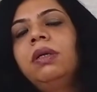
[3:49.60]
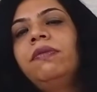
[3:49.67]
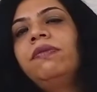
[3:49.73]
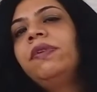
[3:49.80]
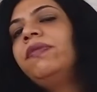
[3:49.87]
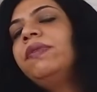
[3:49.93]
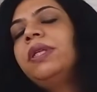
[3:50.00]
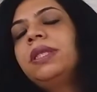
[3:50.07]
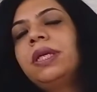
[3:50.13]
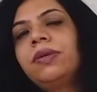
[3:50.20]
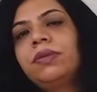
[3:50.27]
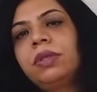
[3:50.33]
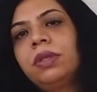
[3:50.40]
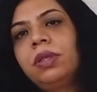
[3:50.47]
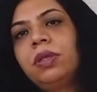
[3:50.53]

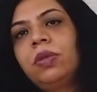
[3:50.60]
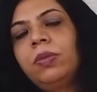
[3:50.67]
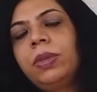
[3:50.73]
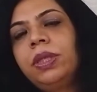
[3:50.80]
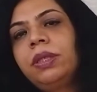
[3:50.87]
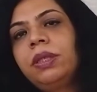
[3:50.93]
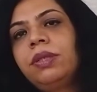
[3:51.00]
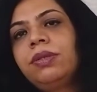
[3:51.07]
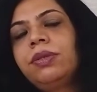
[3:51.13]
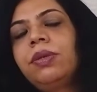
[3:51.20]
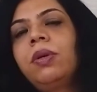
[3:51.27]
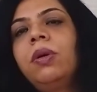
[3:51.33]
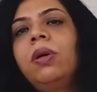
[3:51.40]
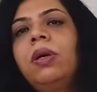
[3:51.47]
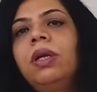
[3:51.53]
50,000
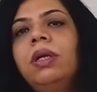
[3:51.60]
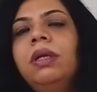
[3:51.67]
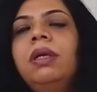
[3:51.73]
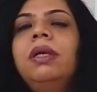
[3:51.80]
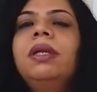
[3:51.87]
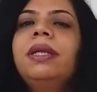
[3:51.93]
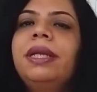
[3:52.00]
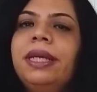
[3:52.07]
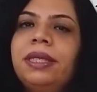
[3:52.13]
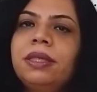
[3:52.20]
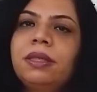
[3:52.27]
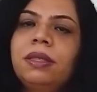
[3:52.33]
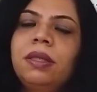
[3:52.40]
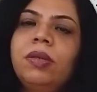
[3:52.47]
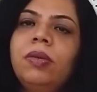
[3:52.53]
kilometers or
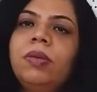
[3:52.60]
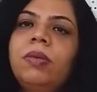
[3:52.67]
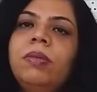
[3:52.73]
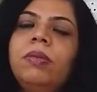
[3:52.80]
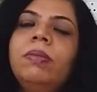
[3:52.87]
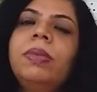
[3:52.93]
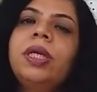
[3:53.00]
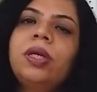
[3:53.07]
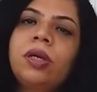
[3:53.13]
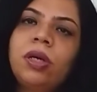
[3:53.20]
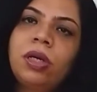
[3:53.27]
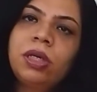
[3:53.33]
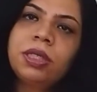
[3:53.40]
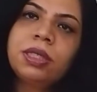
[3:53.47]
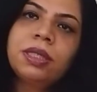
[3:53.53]
less,
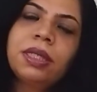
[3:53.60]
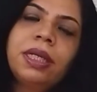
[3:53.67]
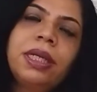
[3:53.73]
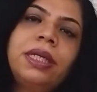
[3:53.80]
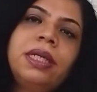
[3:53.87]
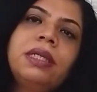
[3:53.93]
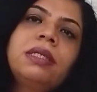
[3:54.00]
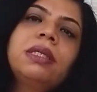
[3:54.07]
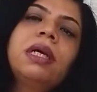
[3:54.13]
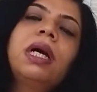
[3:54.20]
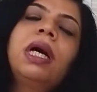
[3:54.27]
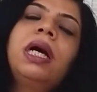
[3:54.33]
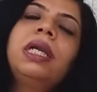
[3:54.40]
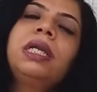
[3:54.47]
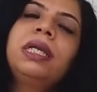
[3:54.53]
because it is
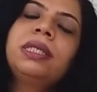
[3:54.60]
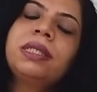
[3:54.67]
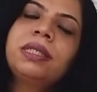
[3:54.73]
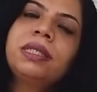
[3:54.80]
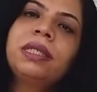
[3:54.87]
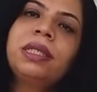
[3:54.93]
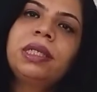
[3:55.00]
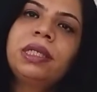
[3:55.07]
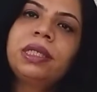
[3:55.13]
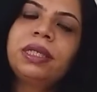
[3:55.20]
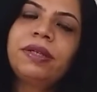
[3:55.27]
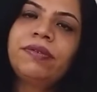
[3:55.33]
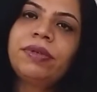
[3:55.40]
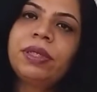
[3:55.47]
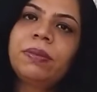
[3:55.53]
unnecessarily
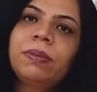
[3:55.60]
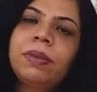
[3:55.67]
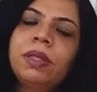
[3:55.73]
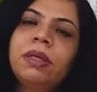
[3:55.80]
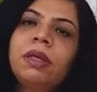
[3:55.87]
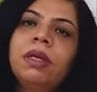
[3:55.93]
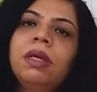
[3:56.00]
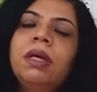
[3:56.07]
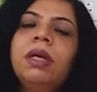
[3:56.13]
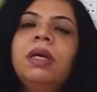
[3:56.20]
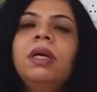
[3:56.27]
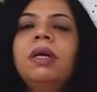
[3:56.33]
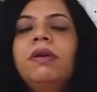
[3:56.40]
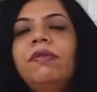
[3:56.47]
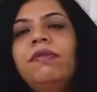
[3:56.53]
revved up.
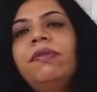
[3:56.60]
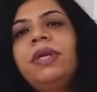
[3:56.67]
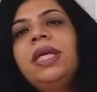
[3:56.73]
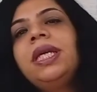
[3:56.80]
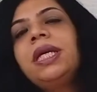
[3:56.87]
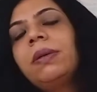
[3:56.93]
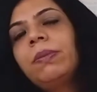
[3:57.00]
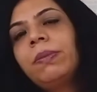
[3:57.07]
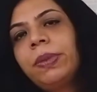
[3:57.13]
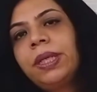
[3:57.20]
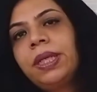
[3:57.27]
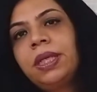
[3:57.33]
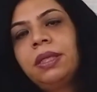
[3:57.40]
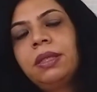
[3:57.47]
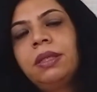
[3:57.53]
We
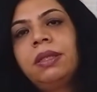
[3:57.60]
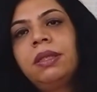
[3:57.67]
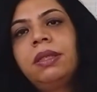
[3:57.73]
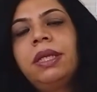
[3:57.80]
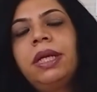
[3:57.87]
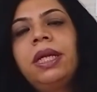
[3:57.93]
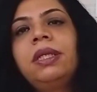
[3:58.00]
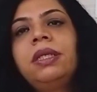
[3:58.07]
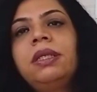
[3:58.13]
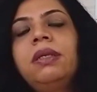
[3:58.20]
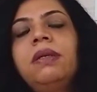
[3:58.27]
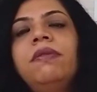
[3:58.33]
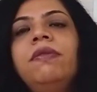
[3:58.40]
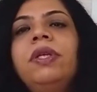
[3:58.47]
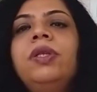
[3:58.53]
complain that
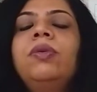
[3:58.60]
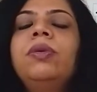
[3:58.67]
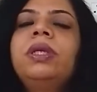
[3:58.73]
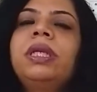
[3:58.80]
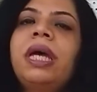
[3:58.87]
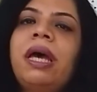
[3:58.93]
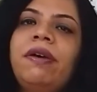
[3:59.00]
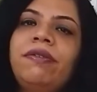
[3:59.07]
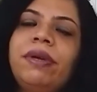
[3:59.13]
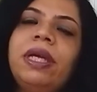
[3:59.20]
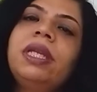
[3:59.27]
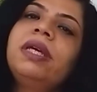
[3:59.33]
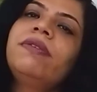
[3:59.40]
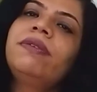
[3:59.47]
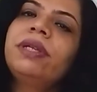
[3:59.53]
we don't have enough